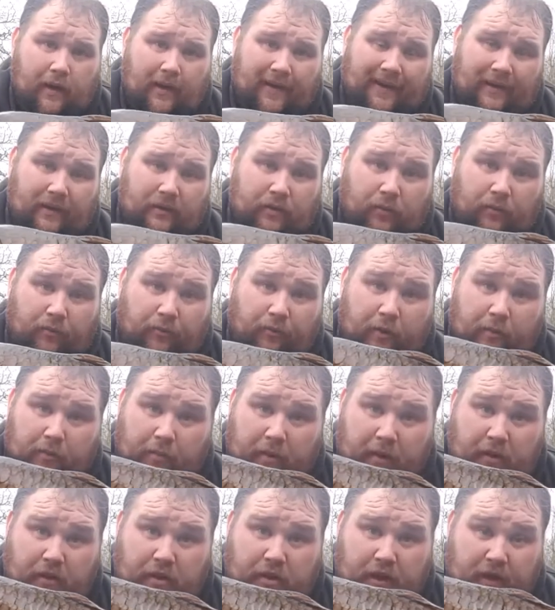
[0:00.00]
held up for the
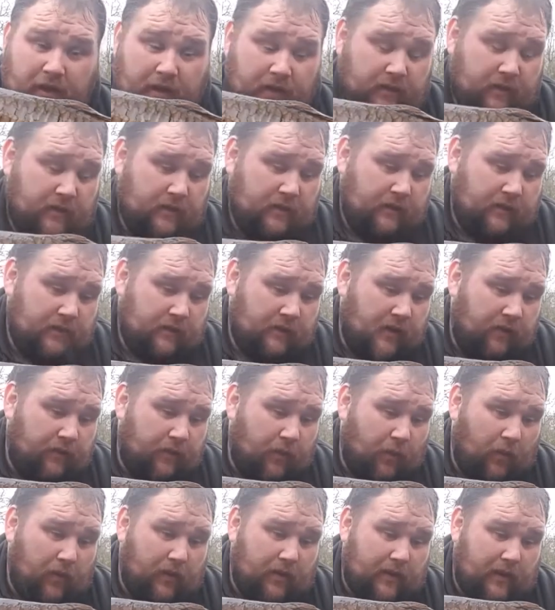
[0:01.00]
picture if
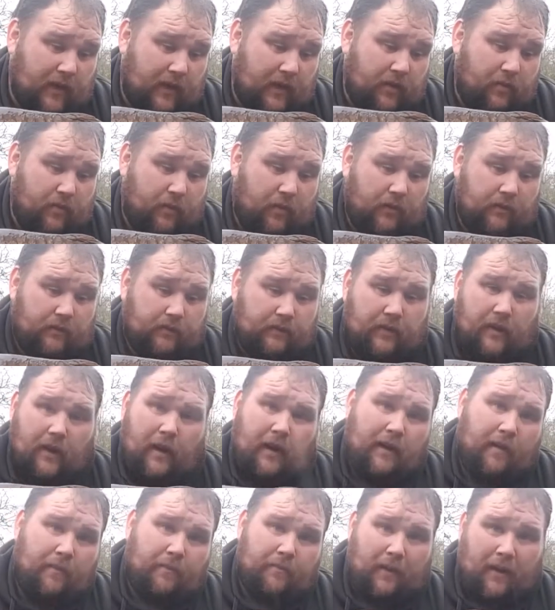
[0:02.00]
you want to take one,
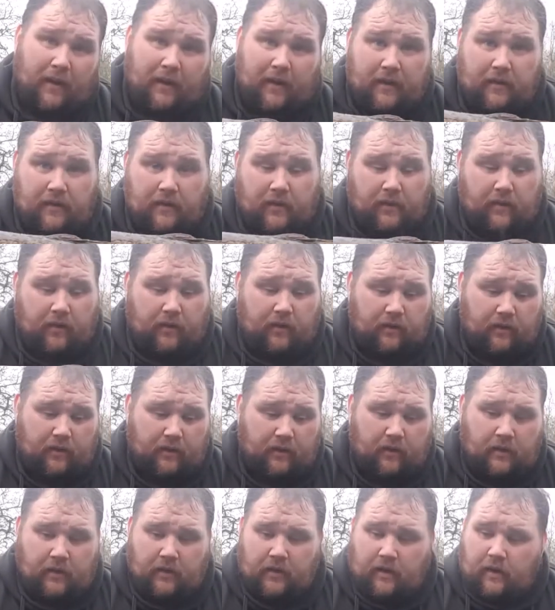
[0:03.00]
and then back into
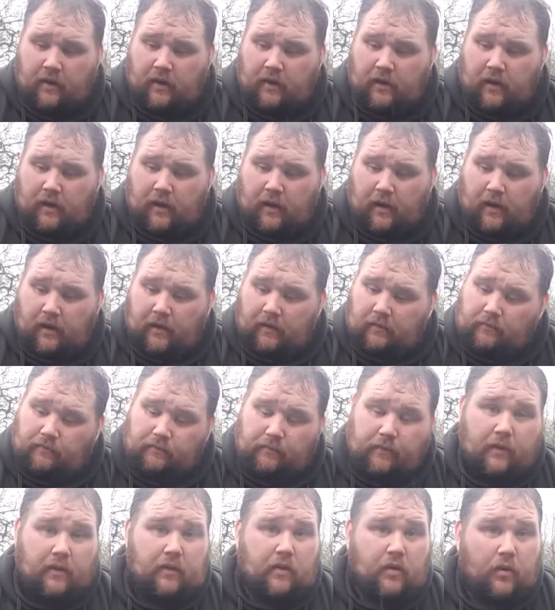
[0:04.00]

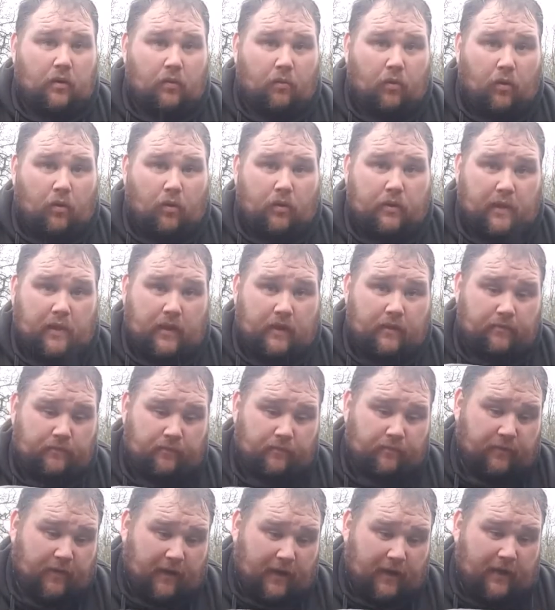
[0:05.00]
the water.
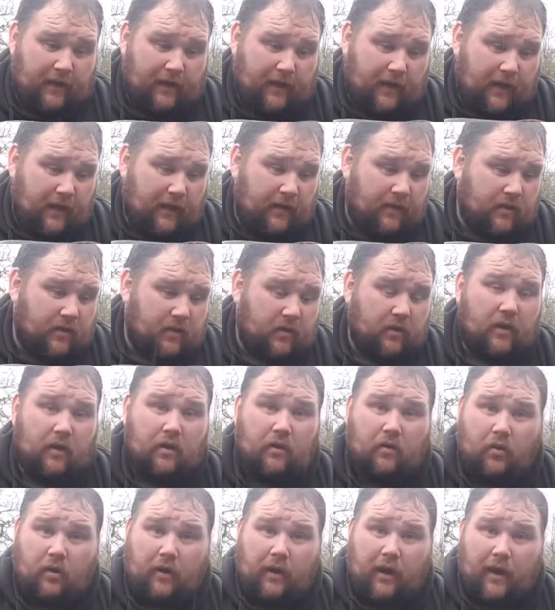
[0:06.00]
Really is
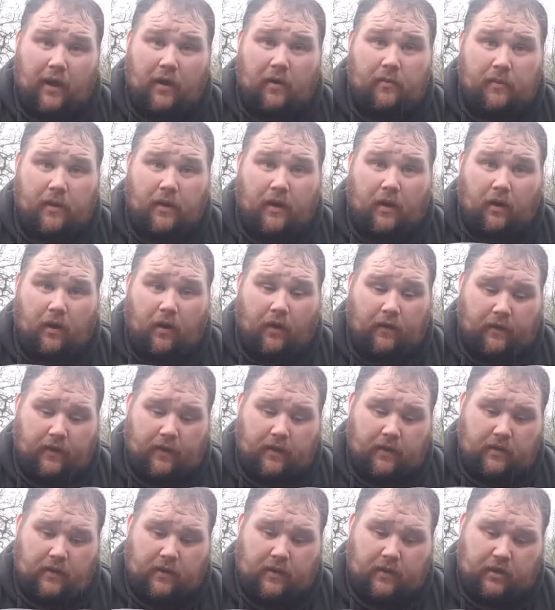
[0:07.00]
going to help me a lot
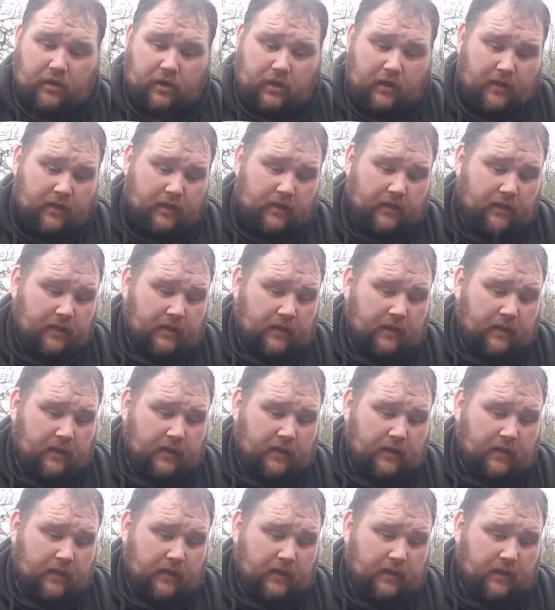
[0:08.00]
this year.